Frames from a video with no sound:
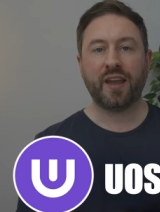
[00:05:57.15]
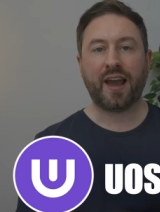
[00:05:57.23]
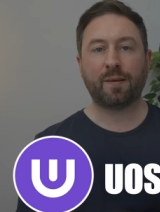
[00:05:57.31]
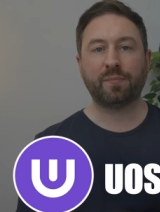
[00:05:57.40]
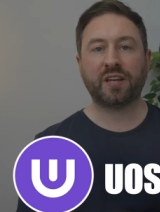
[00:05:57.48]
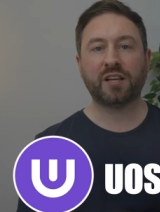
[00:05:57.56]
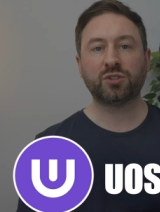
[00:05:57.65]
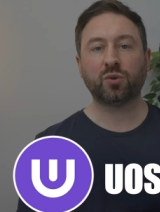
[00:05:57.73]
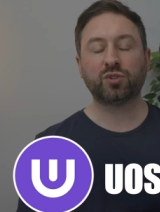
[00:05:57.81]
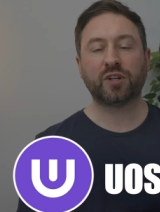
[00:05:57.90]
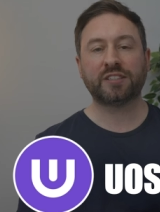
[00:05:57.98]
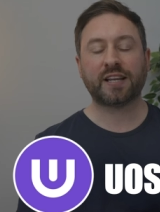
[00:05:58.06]
And because
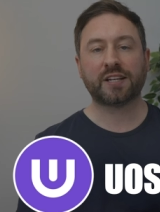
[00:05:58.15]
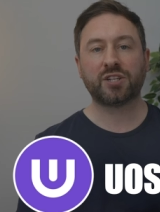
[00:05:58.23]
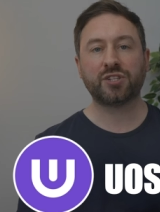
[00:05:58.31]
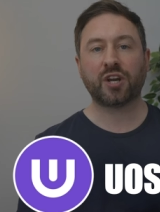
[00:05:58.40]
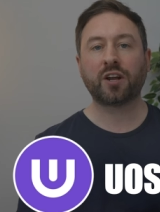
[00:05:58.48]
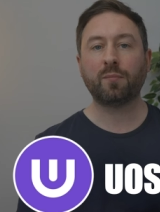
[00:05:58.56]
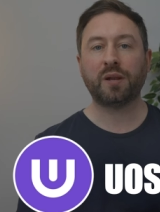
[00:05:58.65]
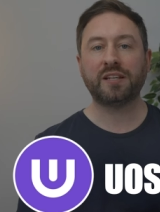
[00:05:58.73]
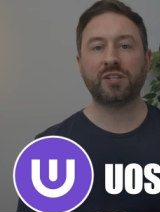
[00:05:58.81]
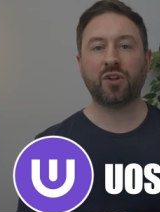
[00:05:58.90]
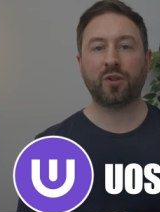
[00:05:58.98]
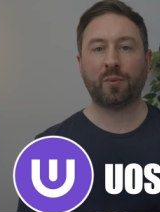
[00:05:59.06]
all transactions are
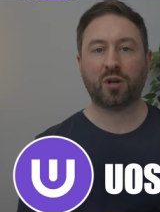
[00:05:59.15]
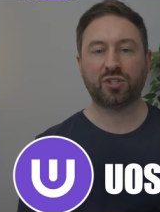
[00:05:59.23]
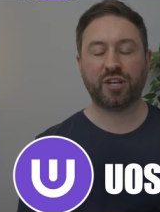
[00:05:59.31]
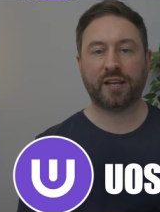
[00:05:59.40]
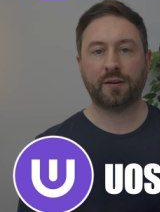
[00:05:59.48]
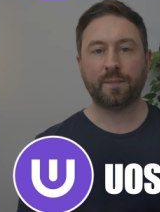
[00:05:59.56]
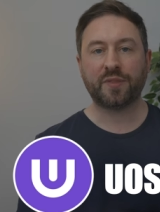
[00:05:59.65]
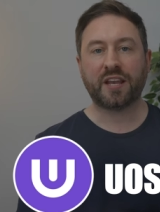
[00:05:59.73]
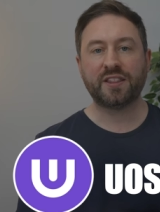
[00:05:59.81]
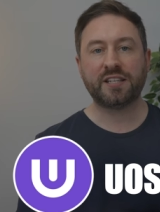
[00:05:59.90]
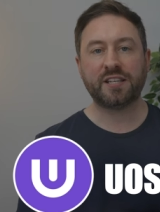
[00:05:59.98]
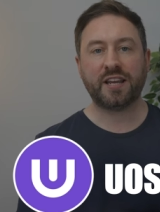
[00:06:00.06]
completed on the blockchain,
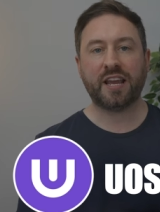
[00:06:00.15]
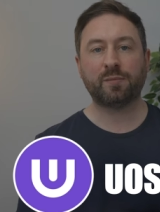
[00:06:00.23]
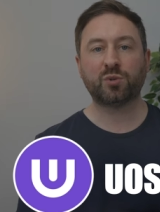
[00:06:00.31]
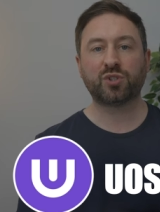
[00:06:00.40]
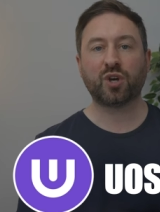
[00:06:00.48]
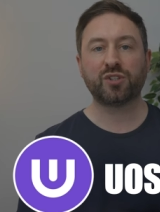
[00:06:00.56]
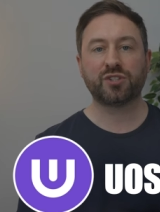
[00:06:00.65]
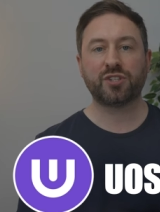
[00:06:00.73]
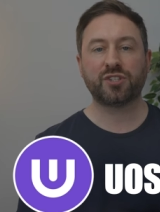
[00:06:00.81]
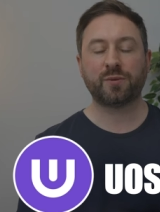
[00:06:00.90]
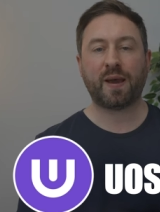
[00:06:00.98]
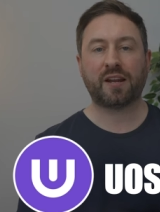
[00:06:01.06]
this enables
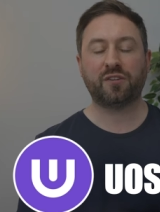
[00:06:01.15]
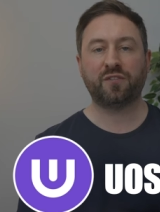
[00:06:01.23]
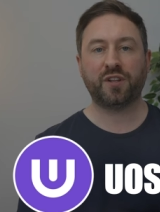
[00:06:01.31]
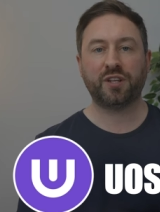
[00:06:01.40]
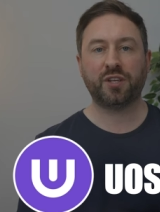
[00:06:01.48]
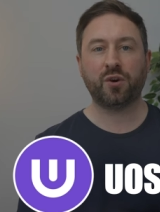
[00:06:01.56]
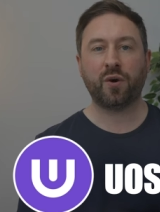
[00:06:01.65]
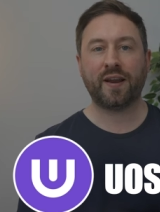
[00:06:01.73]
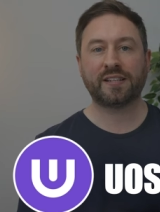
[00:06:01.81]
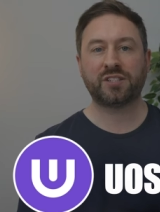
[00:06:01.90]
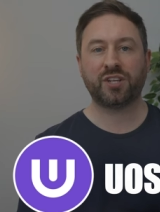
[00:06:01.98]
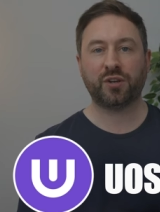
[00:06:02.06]
constant demand for the
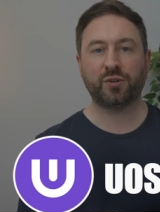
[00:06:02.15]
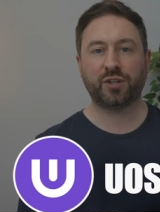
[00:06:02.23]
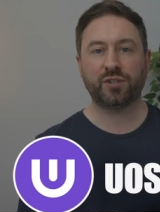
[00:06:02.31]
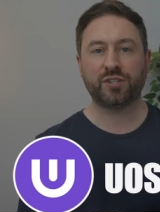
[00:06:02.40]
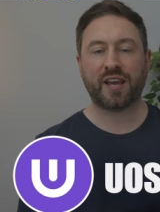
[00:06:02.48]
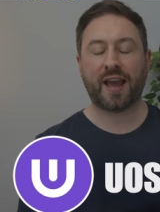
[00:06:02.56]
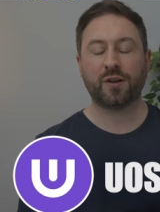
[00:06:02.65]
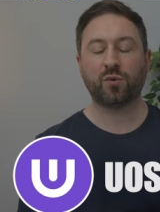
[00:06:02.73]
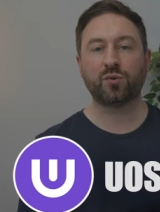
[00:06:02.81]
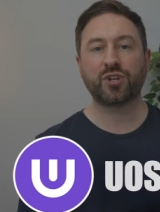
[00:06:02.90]
UOS tokens at all